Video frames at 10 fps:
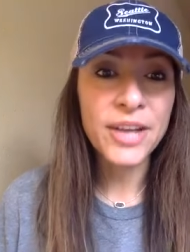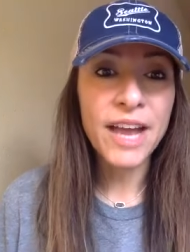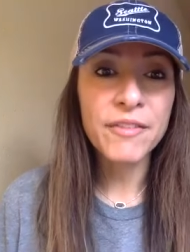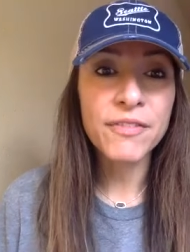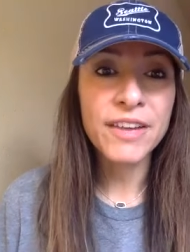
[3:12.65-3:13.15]
You
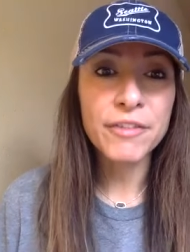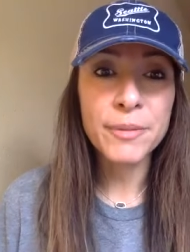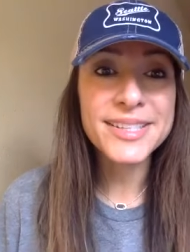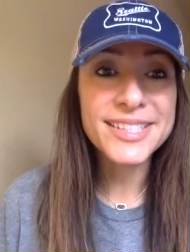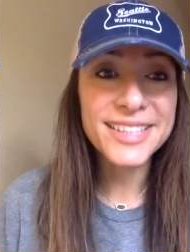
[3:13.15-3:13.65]
have your
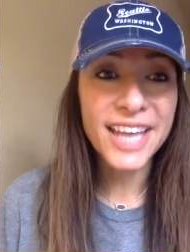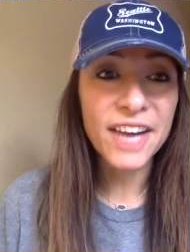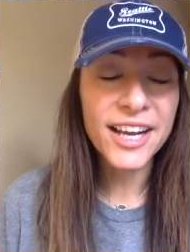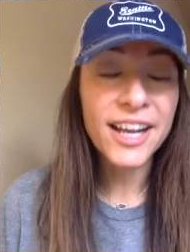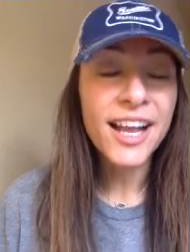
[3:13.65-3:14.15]
favorite
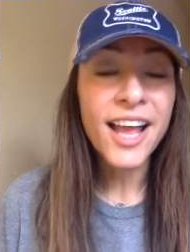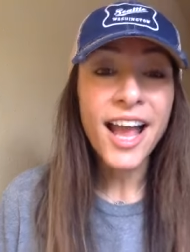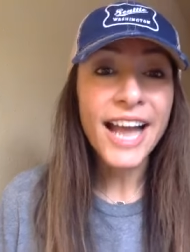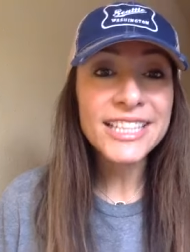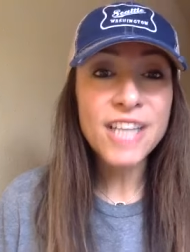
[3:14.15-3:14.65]
mascara.
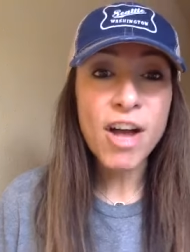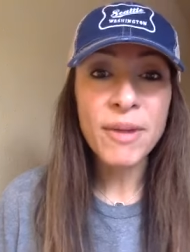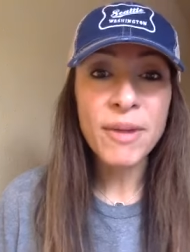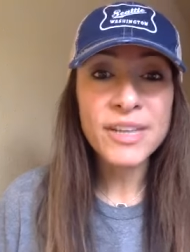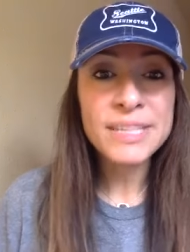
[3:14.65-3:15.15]
I tell all
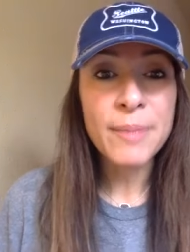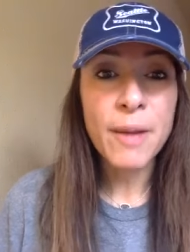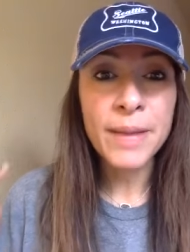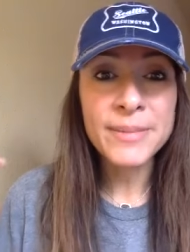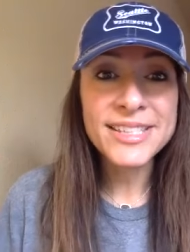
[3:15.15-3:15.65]
my friends
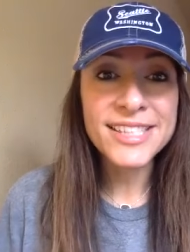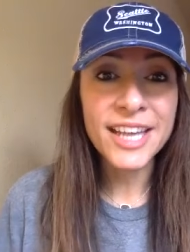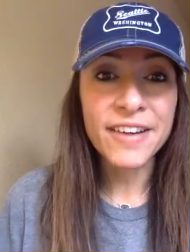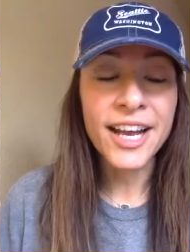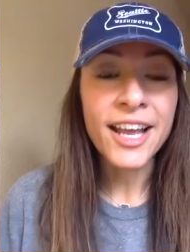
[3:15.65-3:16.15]
about my
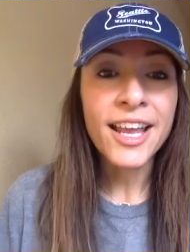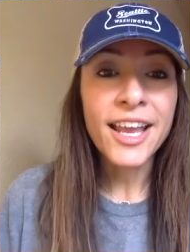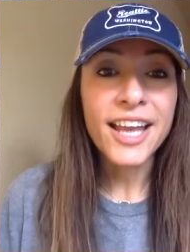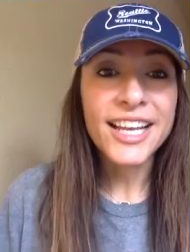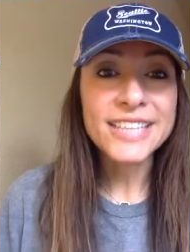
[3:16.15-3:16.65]
mascara
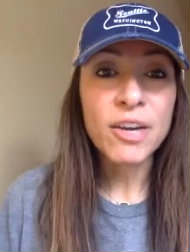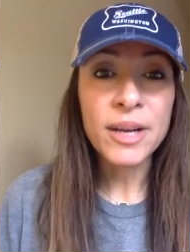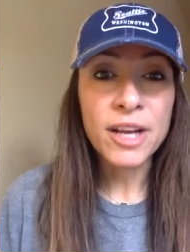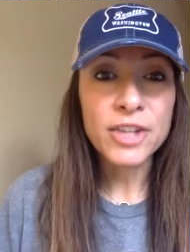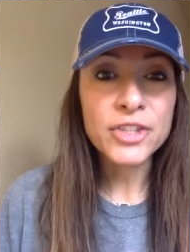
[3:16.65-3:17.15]
and I say, oh
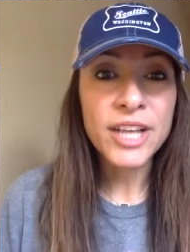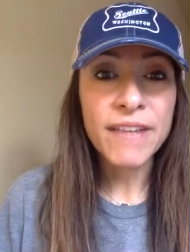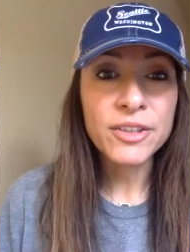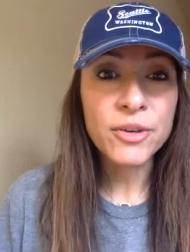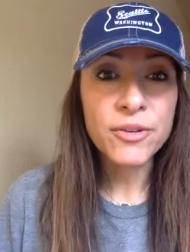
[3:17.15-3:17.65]
my gosh, you
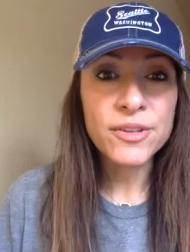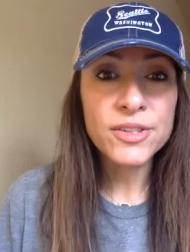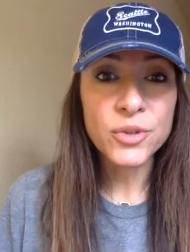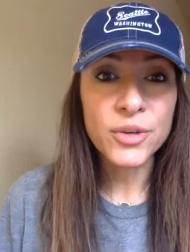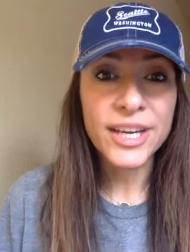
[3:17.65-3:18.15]
have to go to the
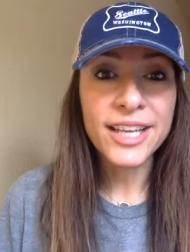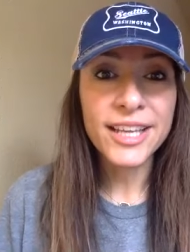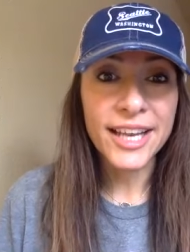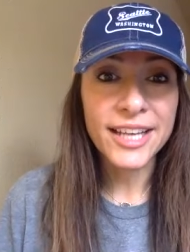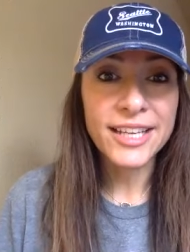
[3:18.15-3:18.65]
store and
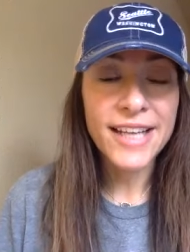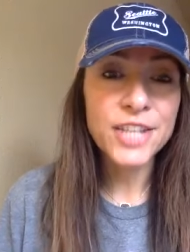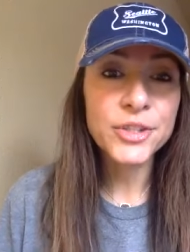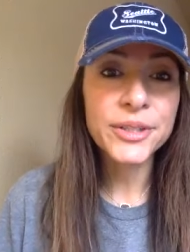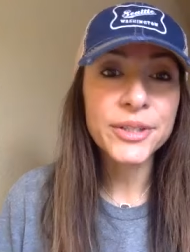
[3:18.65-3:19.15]
get it.
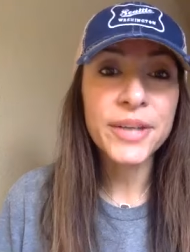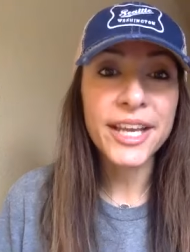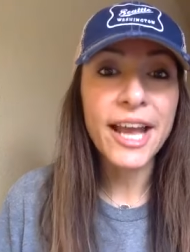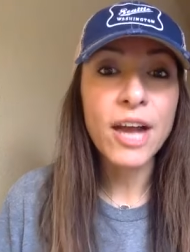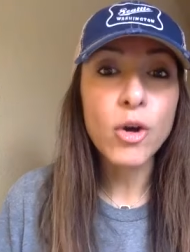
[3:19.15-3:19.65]
actually, you get
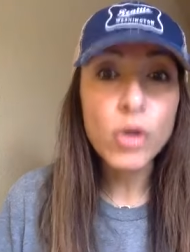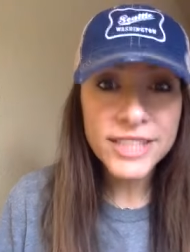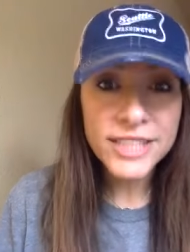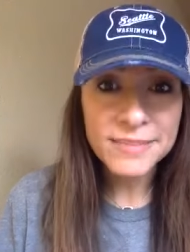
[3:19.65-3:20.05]
it at Ulta.